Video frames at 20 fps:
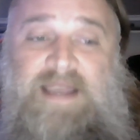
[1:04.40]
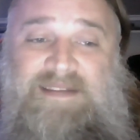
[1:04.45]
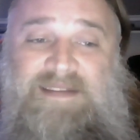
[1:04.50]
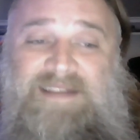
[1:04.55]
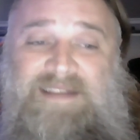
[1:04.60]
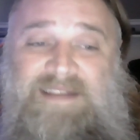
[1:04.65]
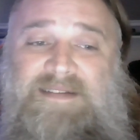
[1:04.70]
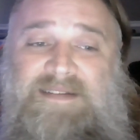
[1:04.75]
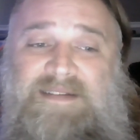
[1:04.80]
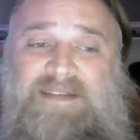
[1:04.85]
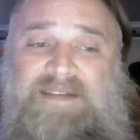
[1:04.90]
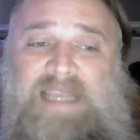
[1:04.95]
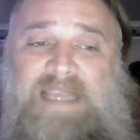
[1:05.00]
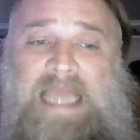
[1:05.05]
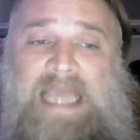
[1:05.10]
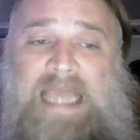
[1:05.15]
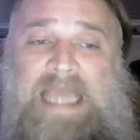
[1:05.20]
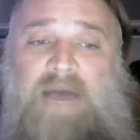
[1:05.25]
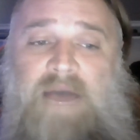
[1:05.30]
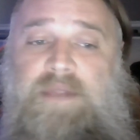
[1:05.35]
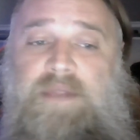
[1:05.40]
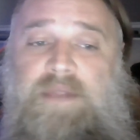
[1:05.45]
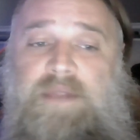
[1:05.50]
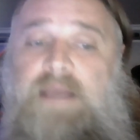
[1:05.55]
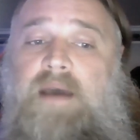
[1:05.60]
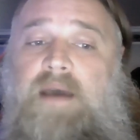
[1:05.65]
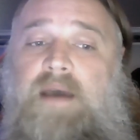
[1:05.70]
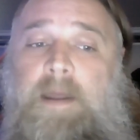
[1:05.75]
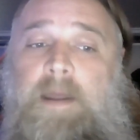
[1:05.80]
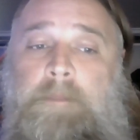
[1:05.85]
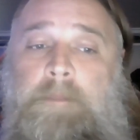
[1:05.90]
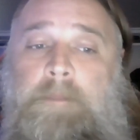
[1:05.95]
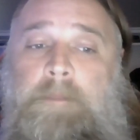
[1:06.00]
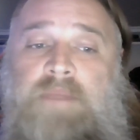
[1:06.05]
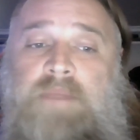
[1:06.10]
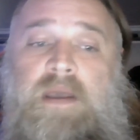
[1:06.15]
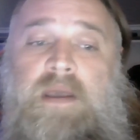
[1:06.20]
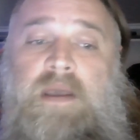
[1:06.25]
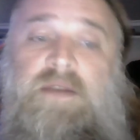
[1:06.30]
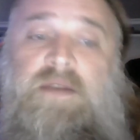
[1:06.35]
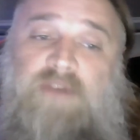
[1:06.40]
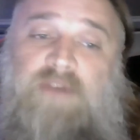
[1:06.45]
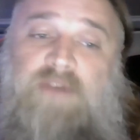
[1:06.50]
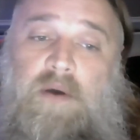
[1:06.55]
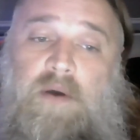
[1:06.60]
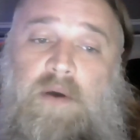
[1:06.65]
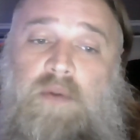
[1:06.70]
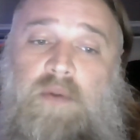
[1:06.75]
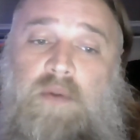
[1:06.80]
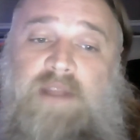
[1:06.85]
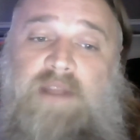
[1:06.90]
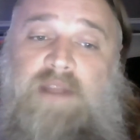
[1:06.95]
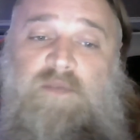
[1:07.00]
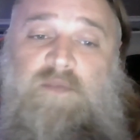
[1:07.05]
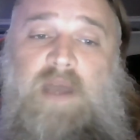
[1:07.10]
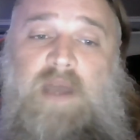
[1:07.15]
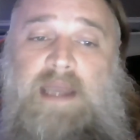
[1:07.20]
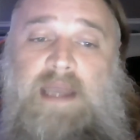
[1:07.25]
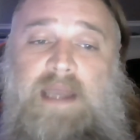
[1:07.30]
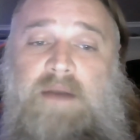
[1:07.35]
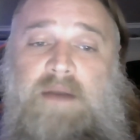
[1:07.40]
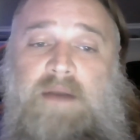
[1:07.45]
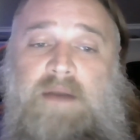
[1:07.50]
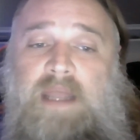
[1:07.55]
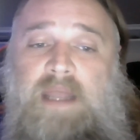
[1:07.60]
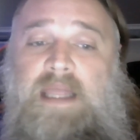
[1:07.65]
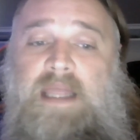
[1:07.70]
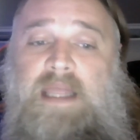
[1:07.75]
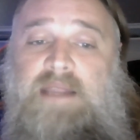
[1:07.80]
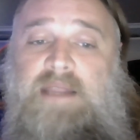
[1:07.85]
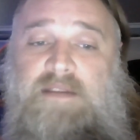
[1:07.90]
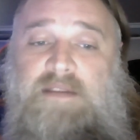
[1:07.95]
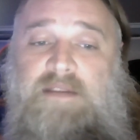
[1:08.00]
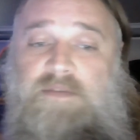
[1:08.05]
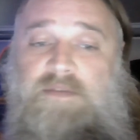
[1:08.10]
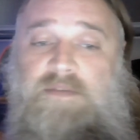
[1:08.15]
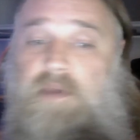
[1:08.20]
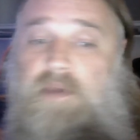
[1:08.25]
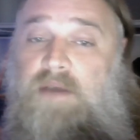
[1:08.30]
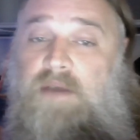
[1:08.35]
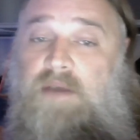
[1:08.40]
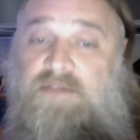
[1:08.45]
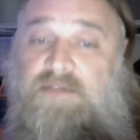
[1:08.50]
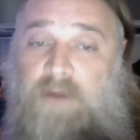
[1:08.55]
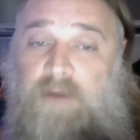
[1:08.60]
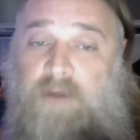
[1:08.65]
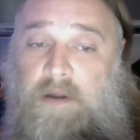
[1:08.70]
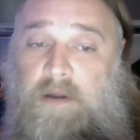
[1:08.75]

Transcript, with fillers: to see how they cut. So let's find out and get this video started.